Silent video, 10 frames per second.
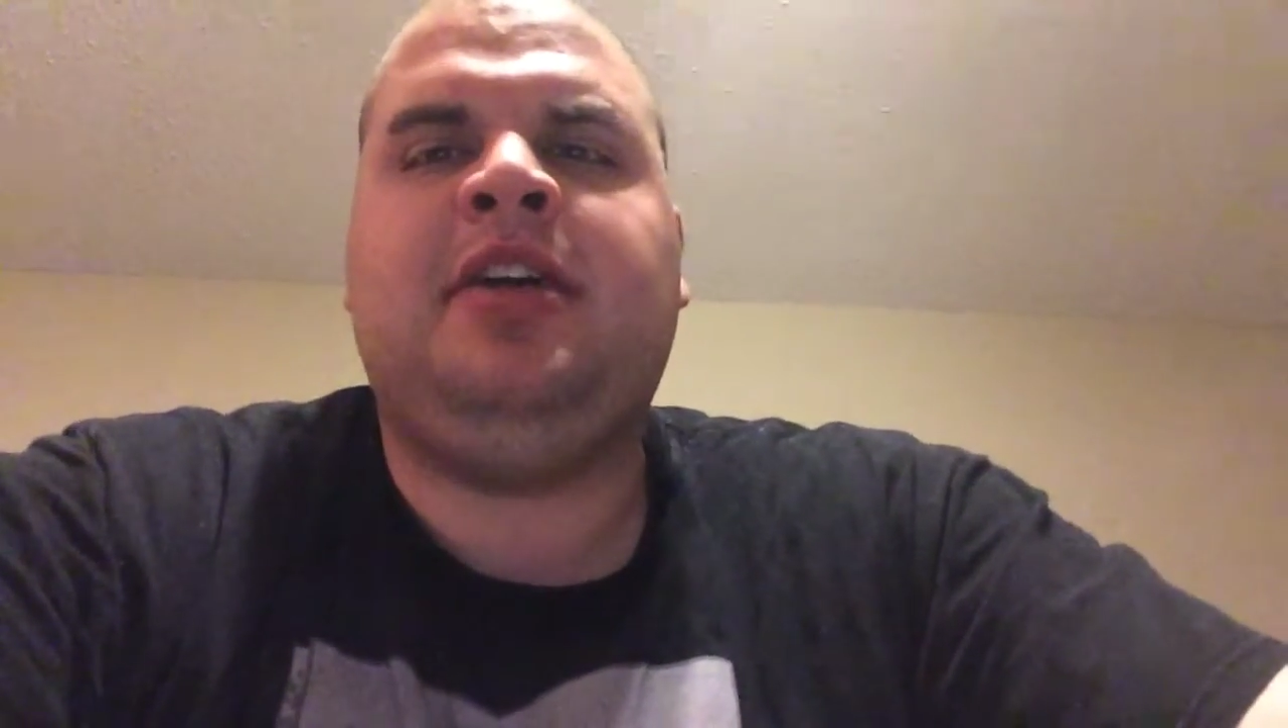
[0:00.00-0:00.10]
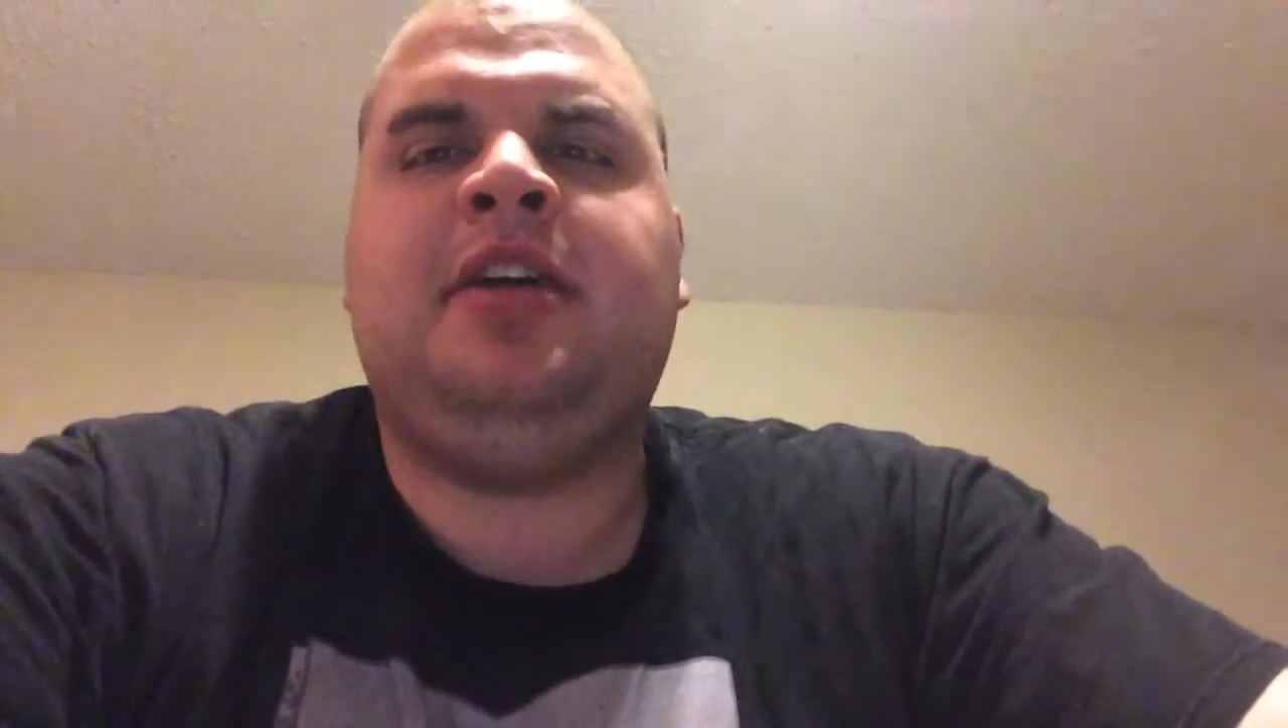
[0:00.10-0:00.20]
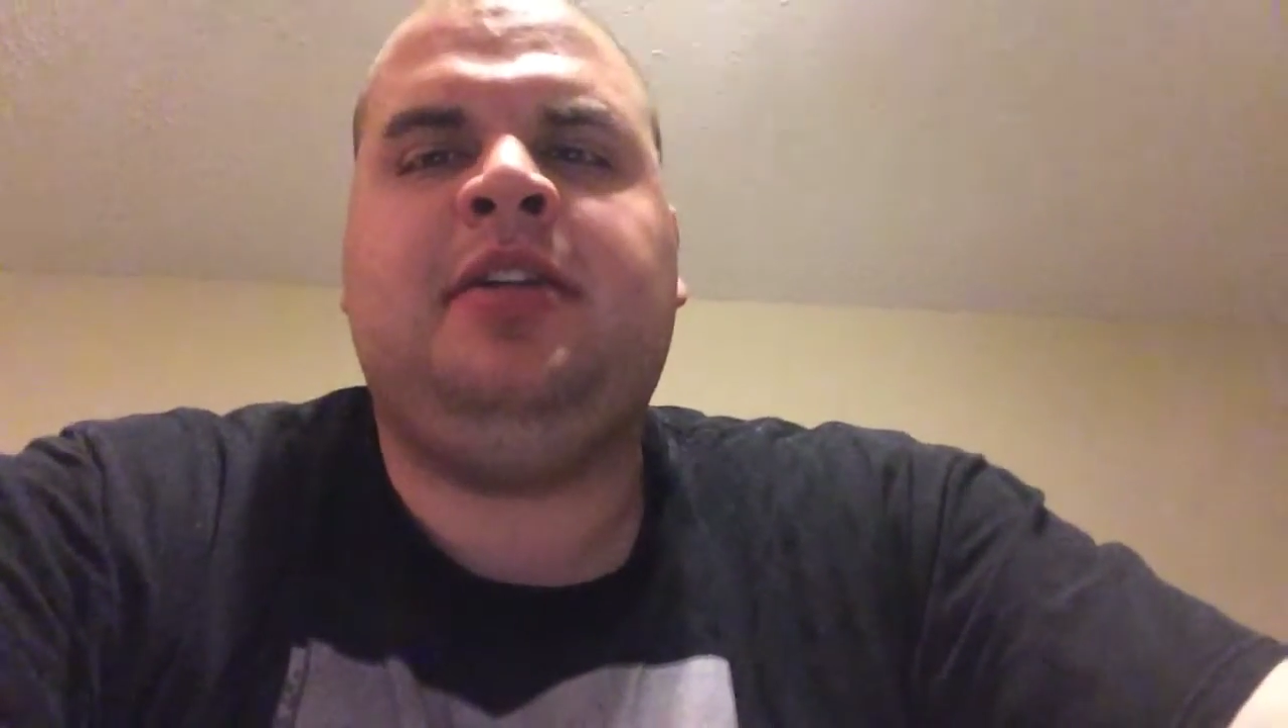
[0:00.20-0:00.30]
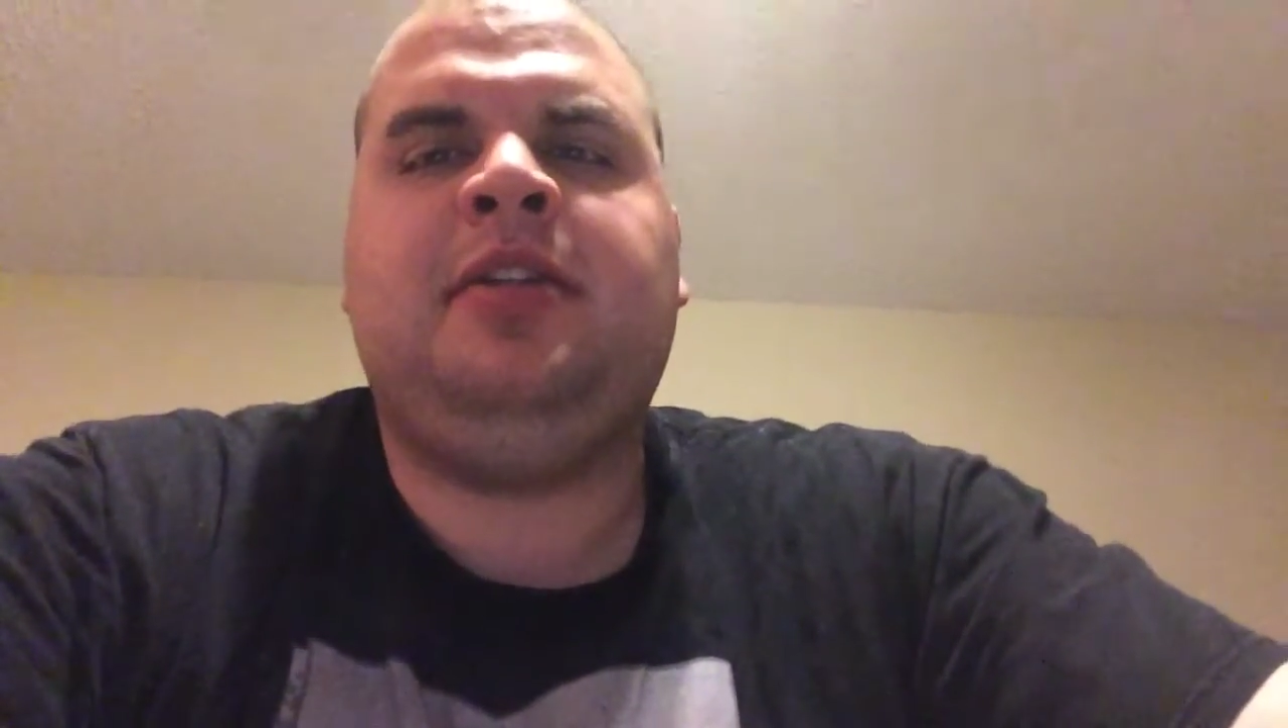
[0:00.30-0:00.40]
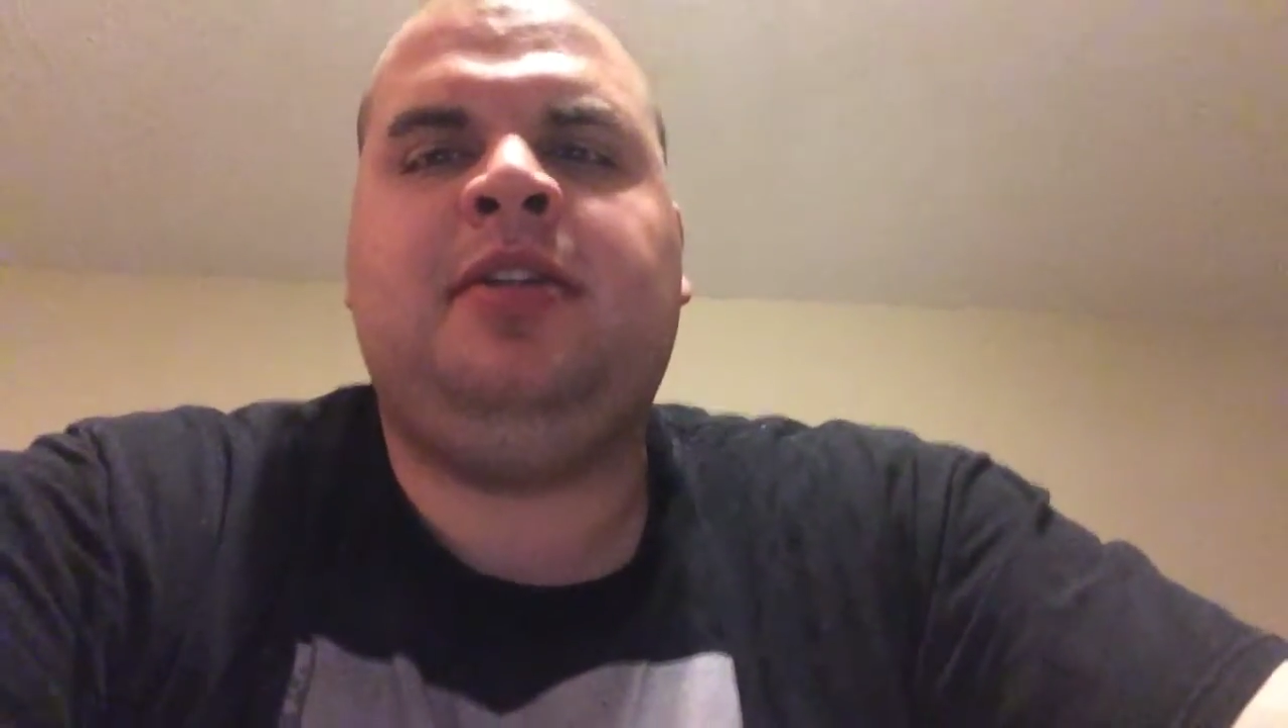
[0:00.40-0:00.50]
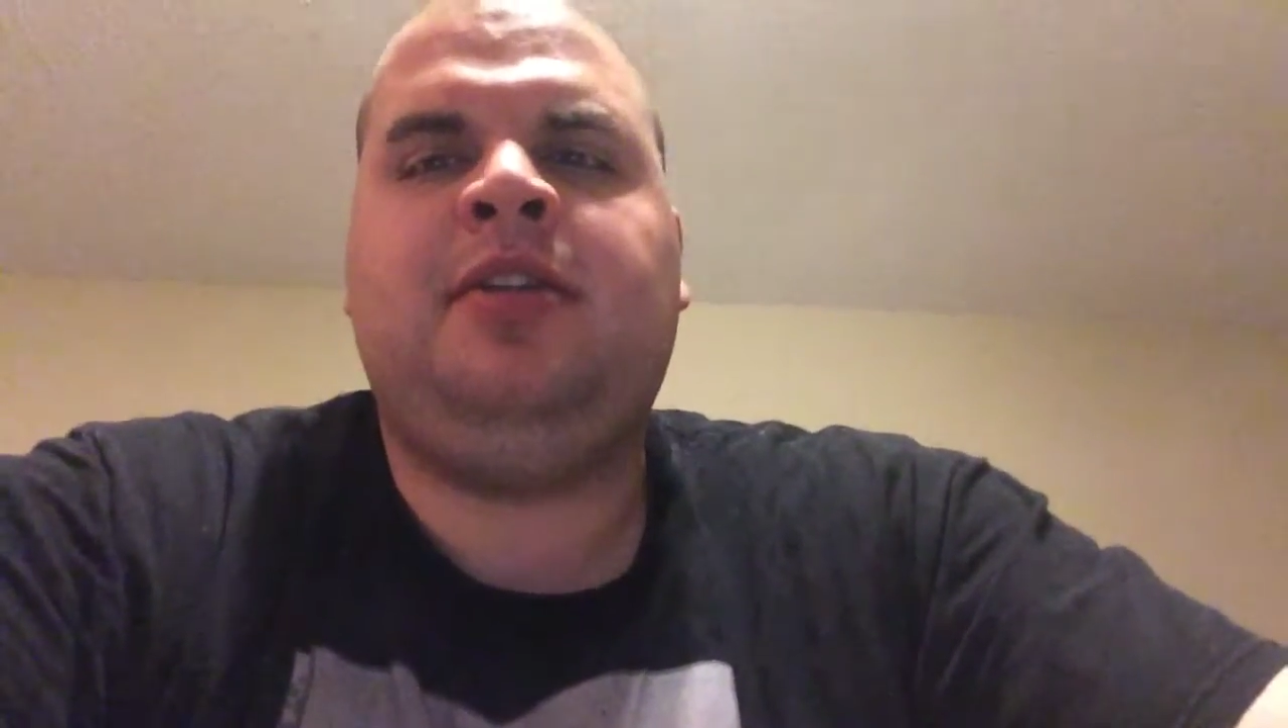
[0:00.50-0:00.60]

again to